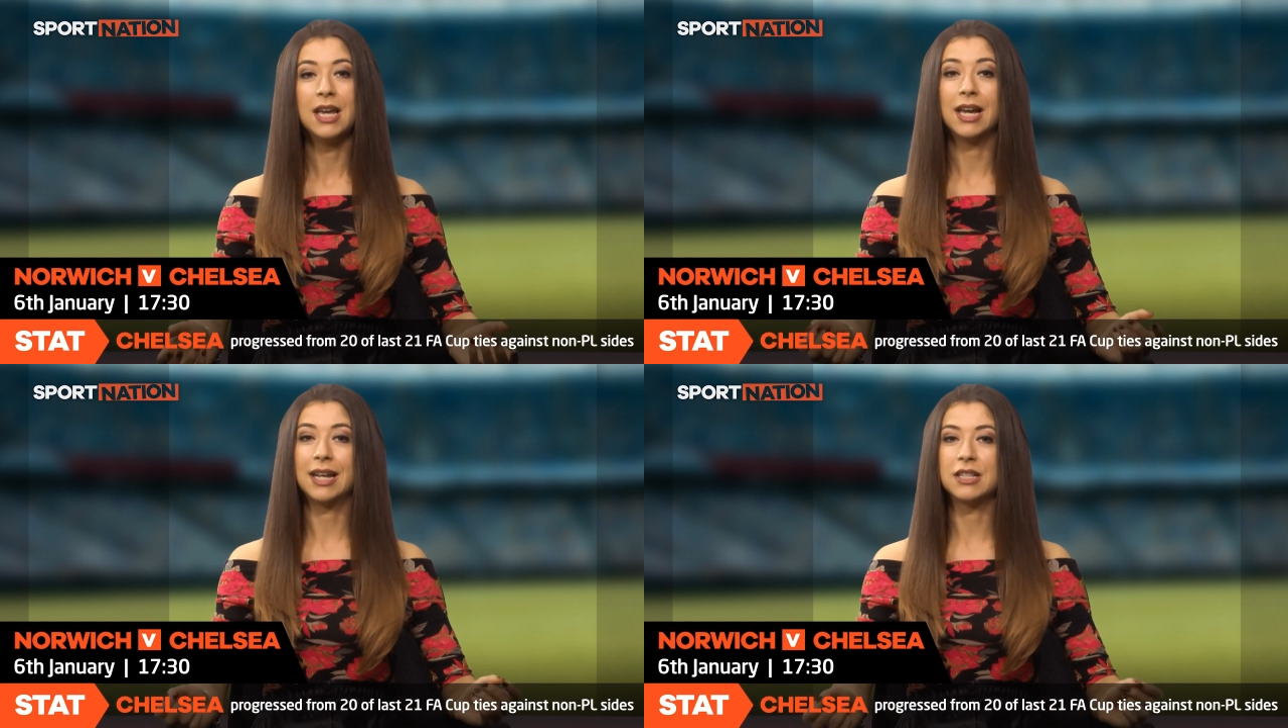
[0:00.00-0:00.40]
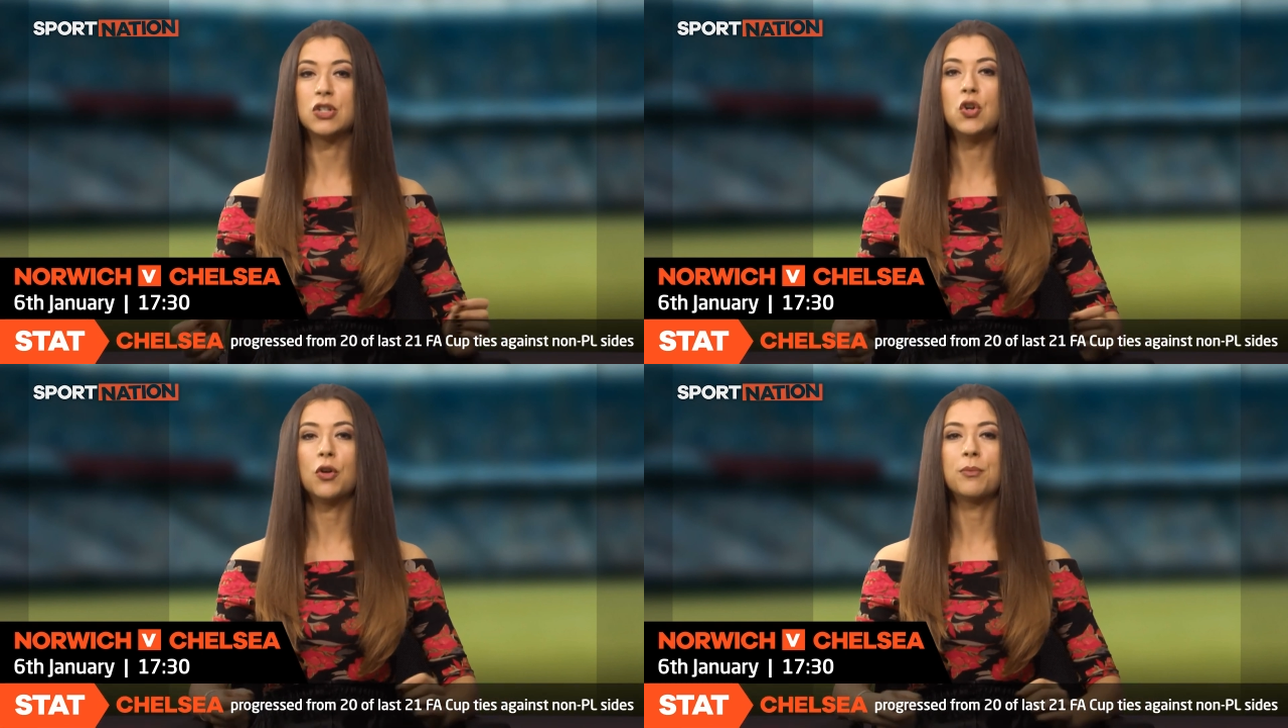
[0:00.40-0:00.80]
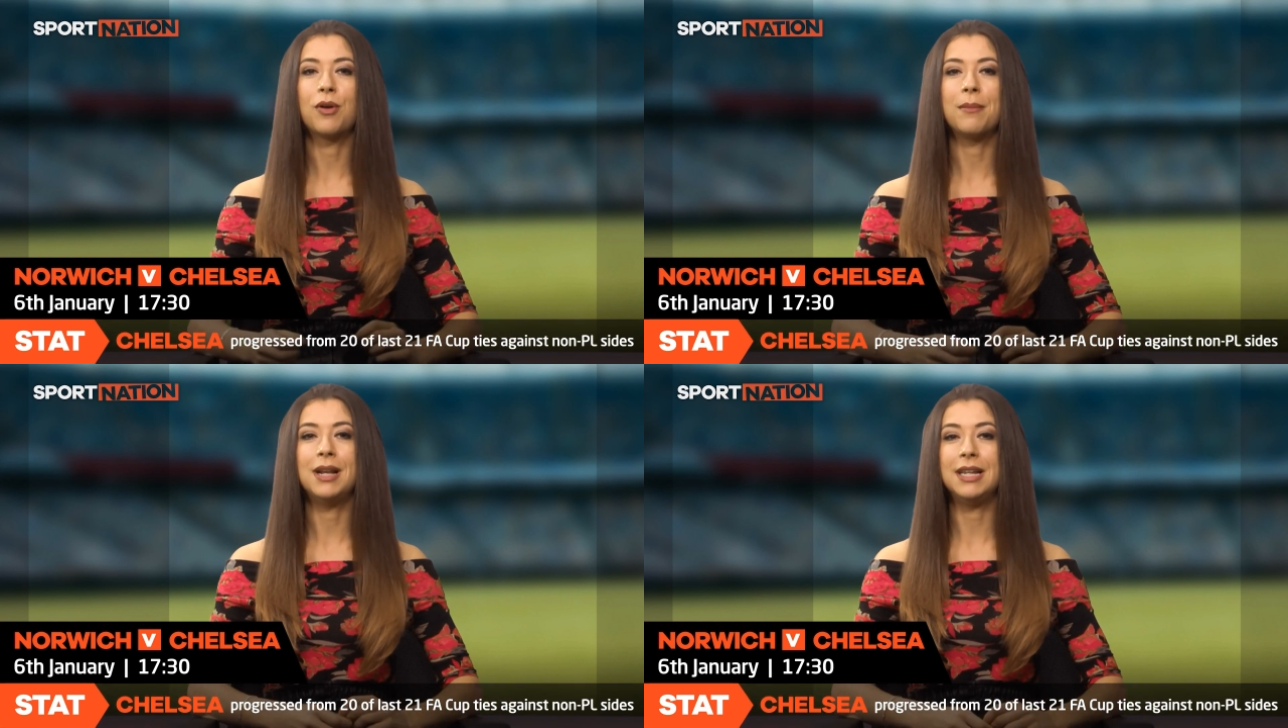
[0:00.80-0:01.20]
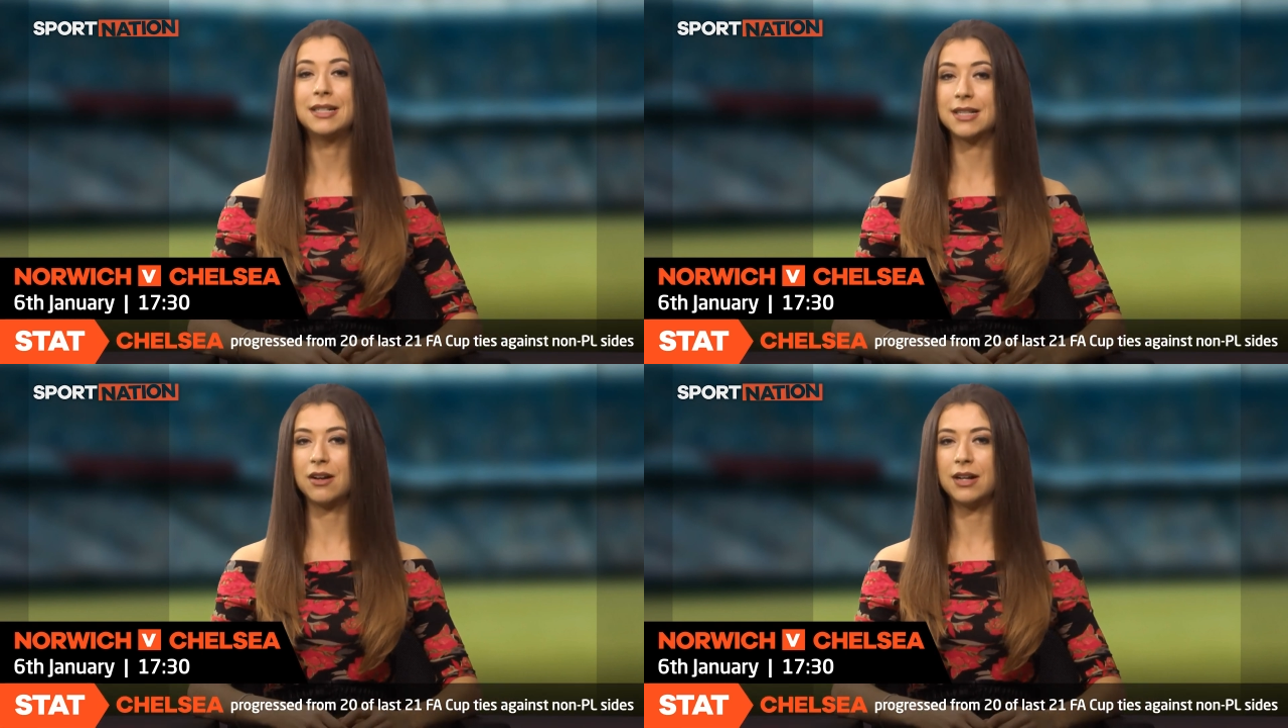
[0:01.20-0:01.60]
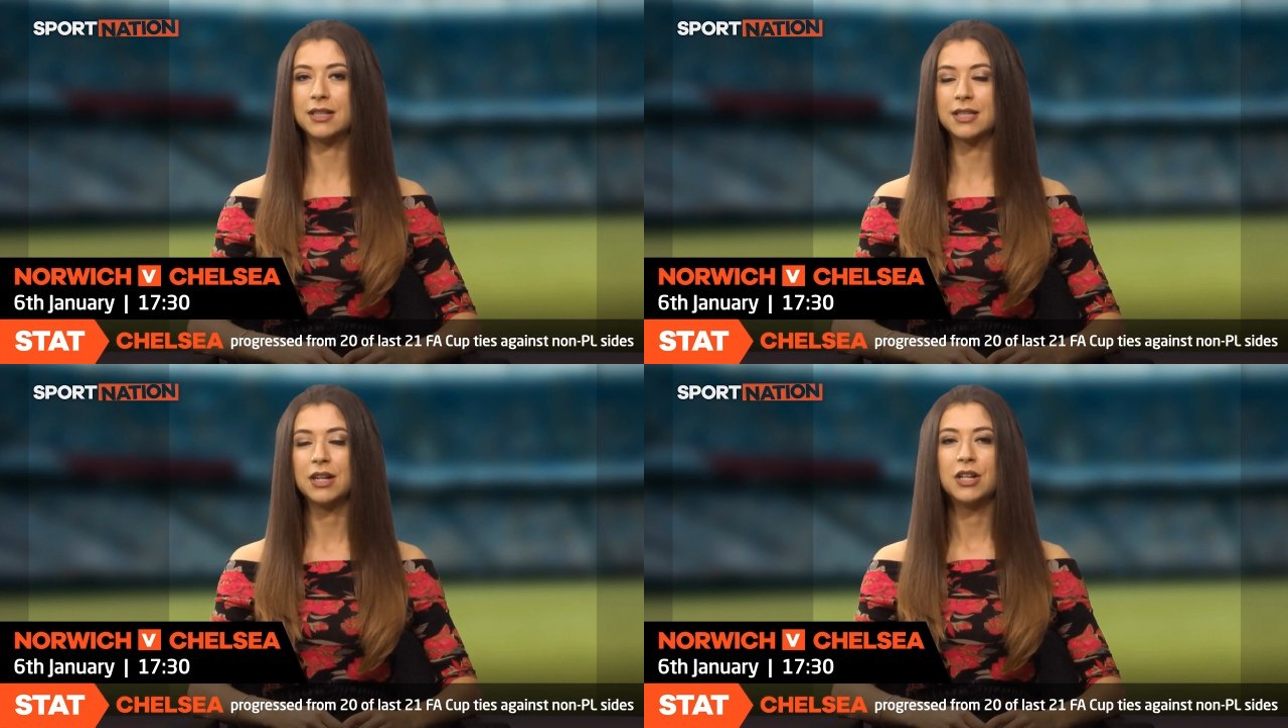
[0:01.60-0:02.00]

against non-Premier League sides.